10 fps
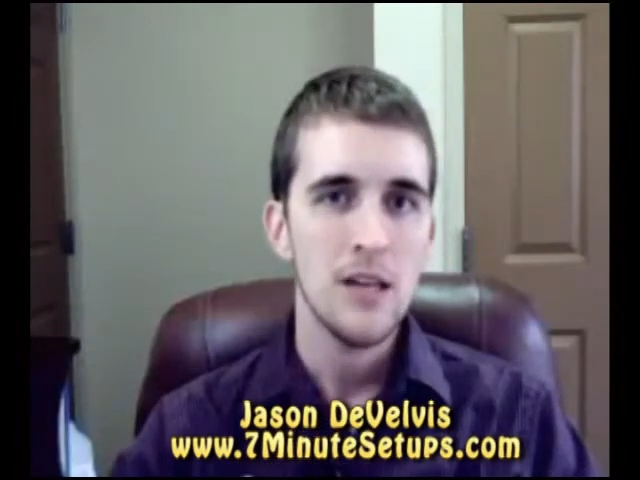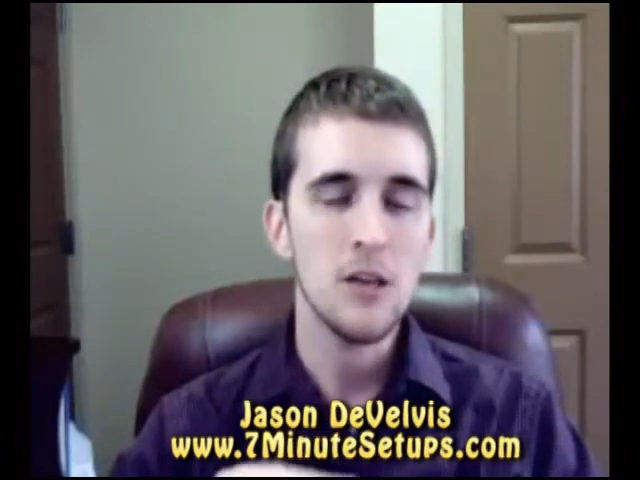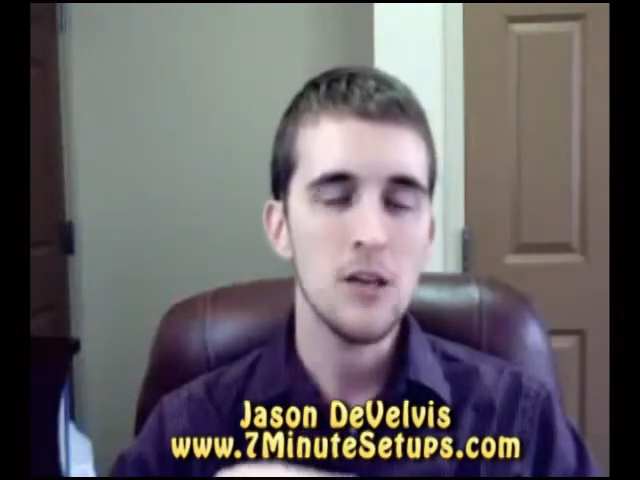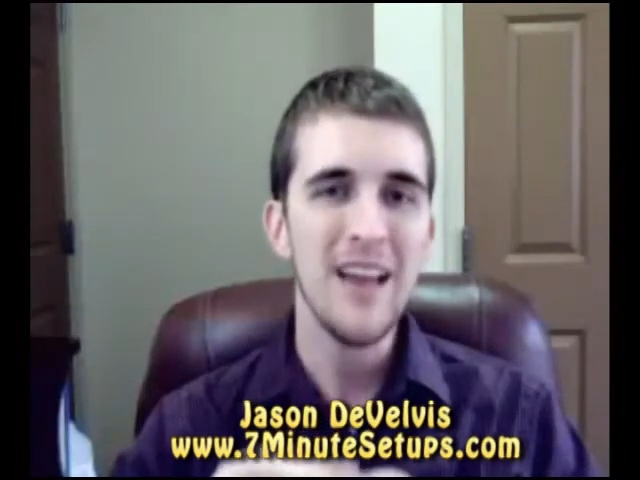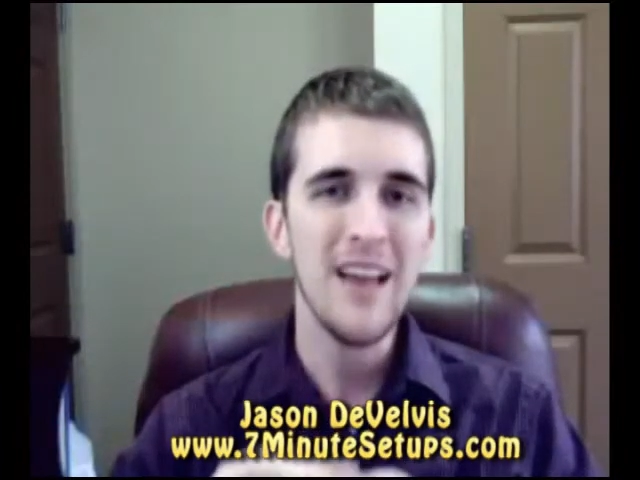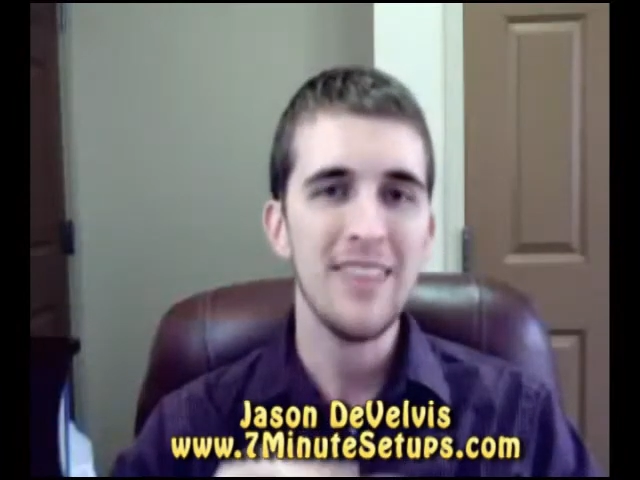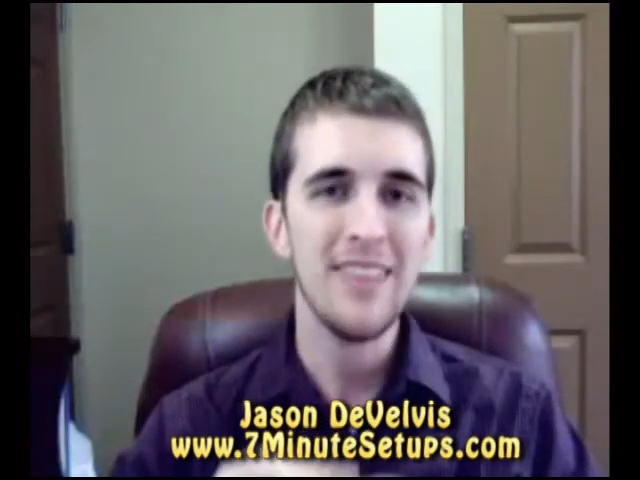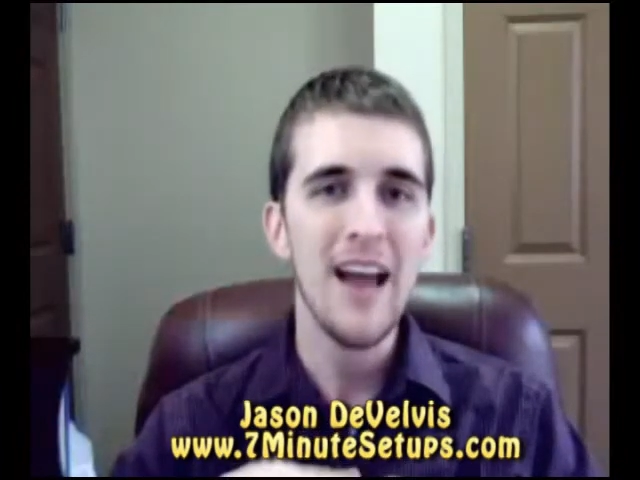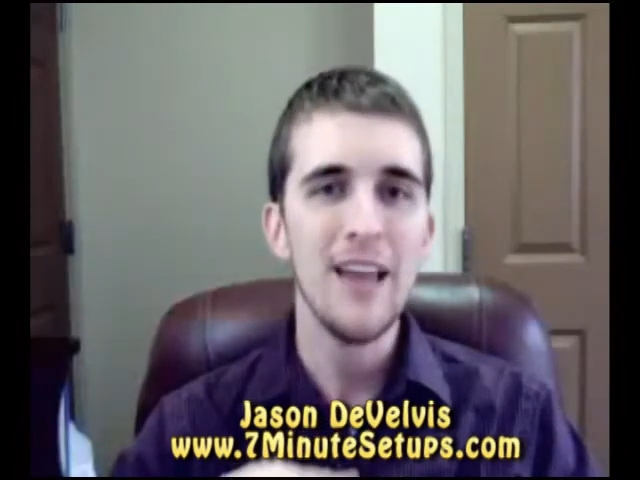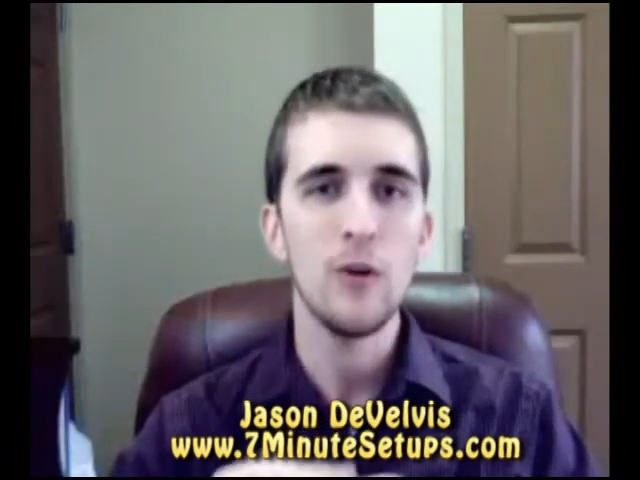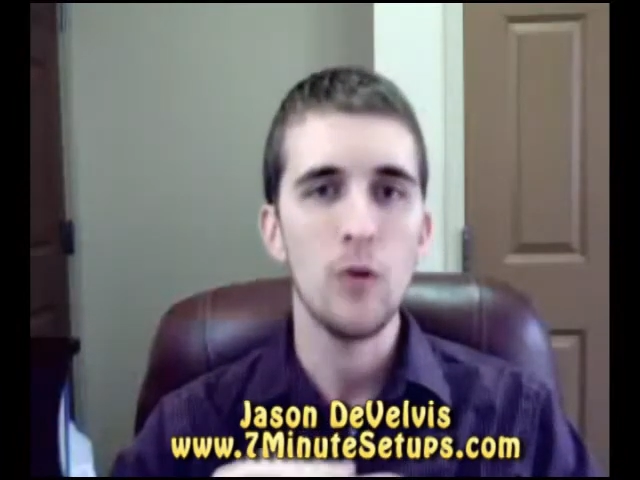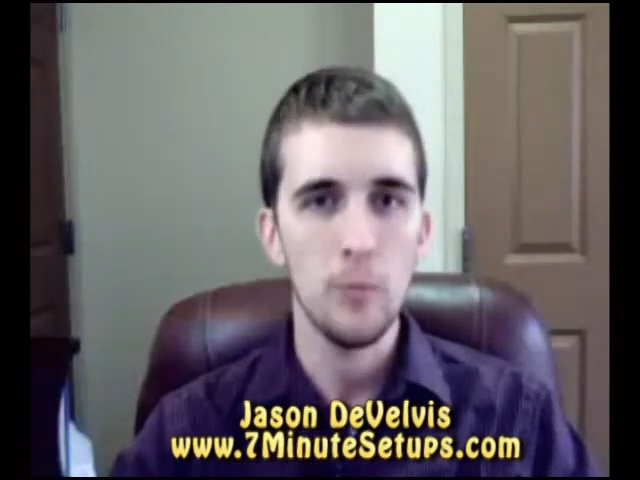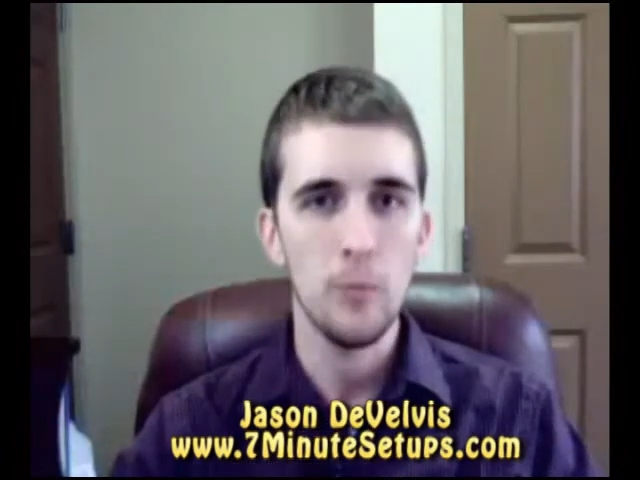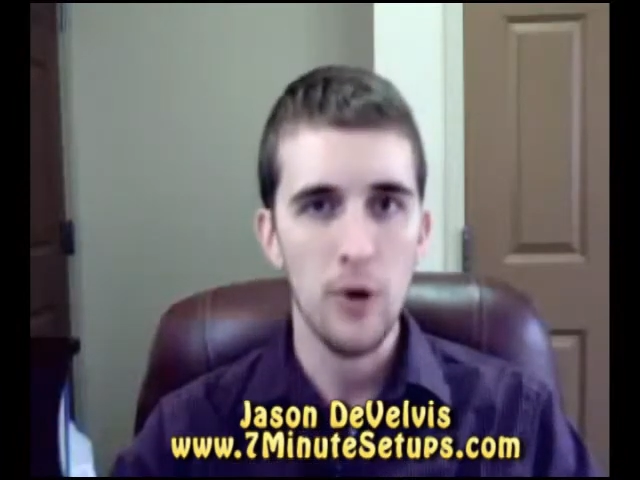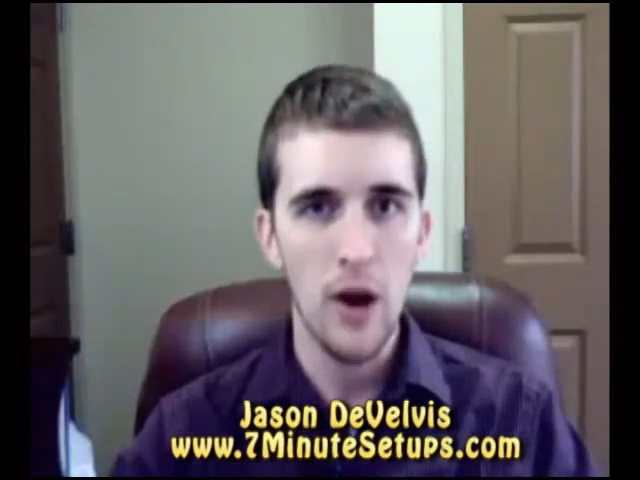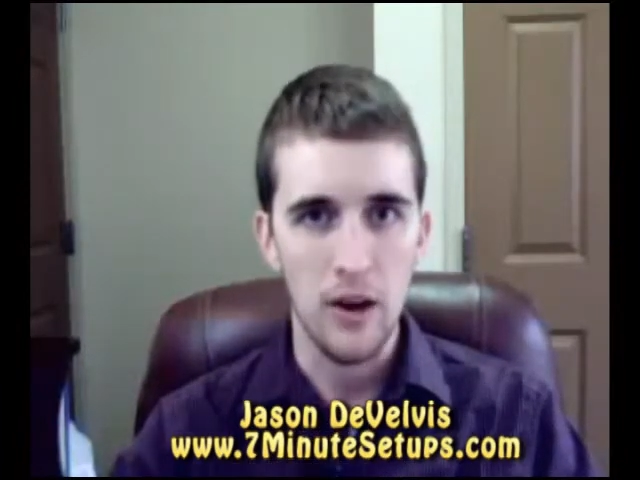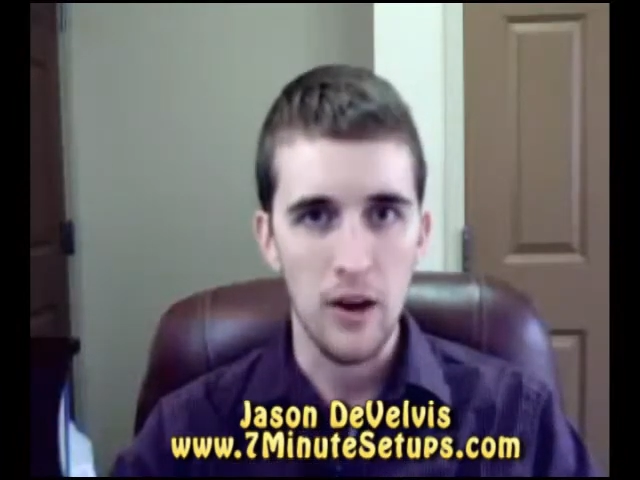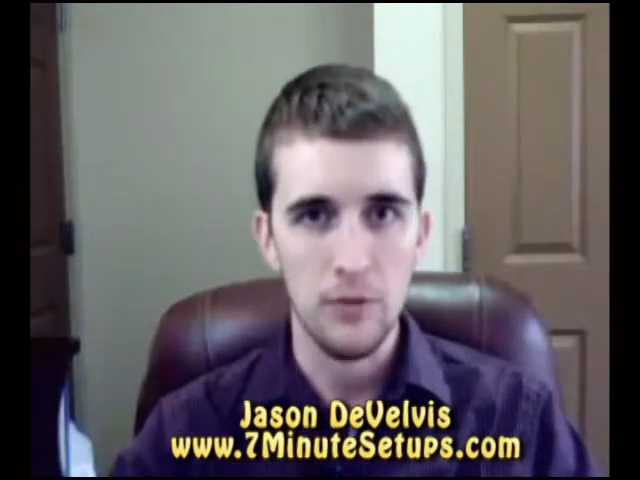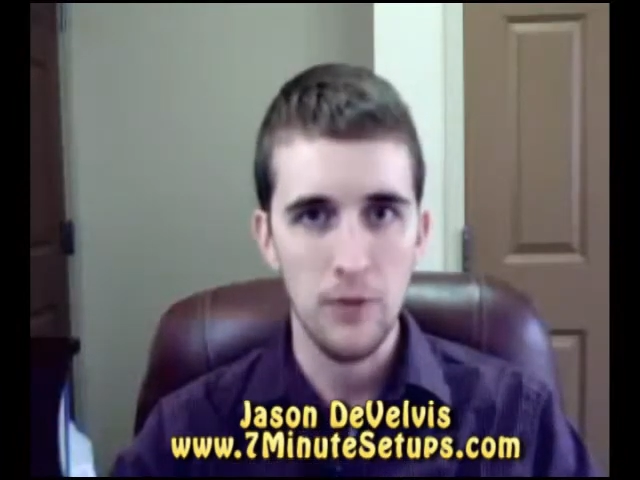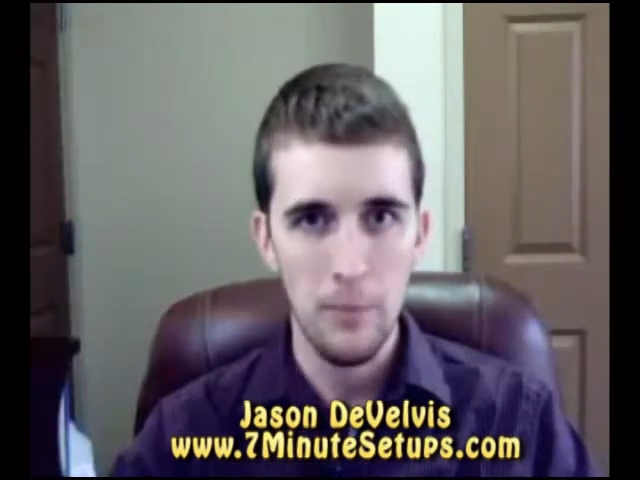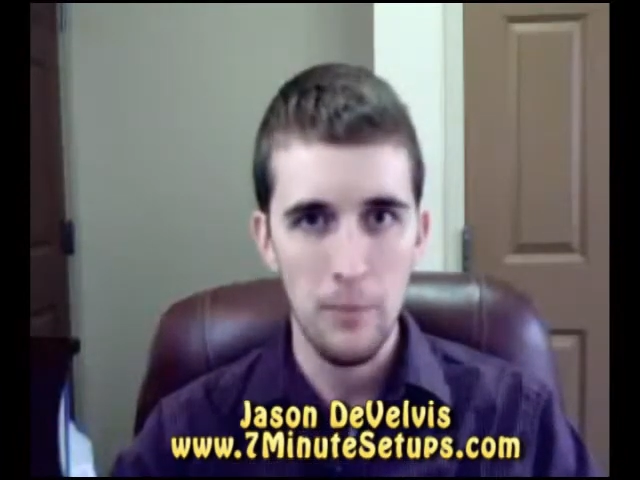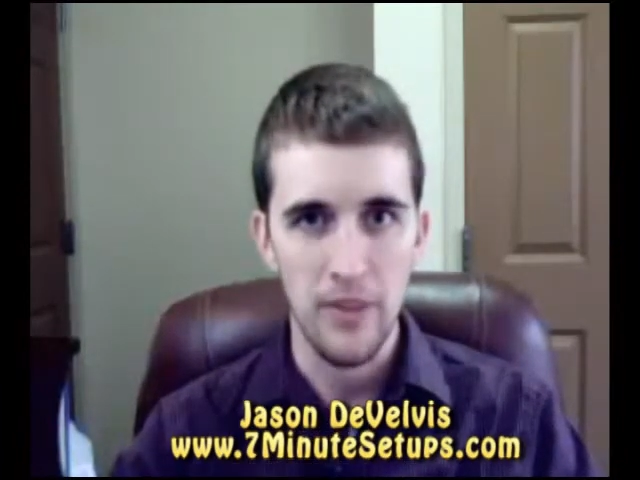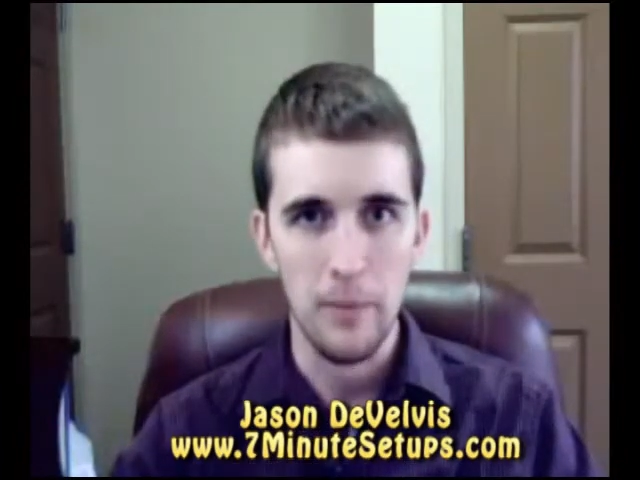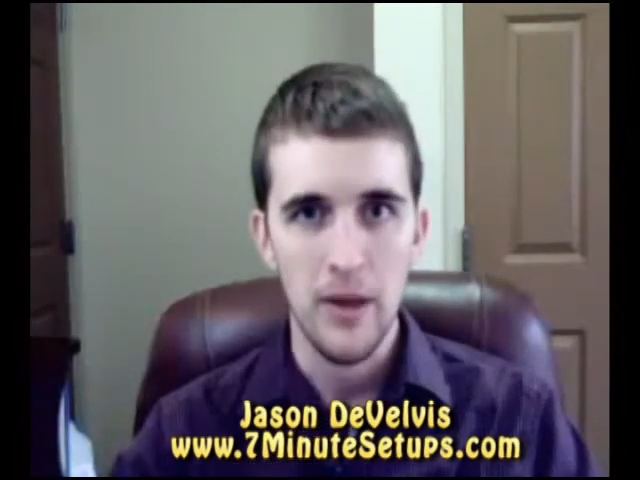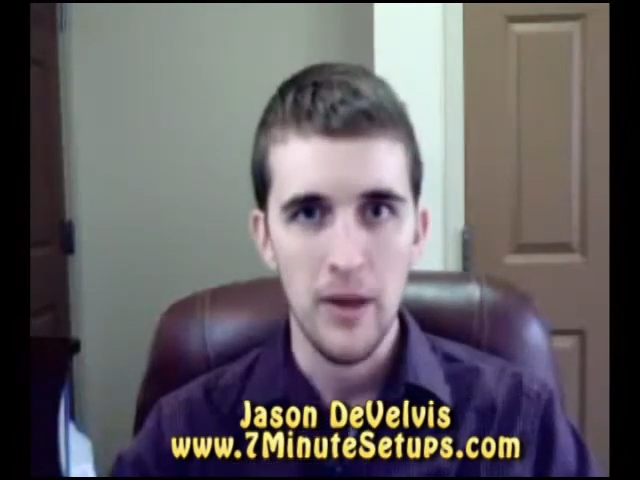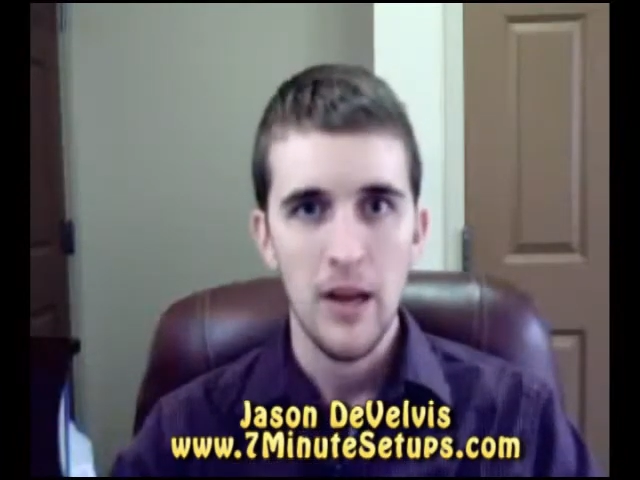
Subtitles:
to make that your own product from them.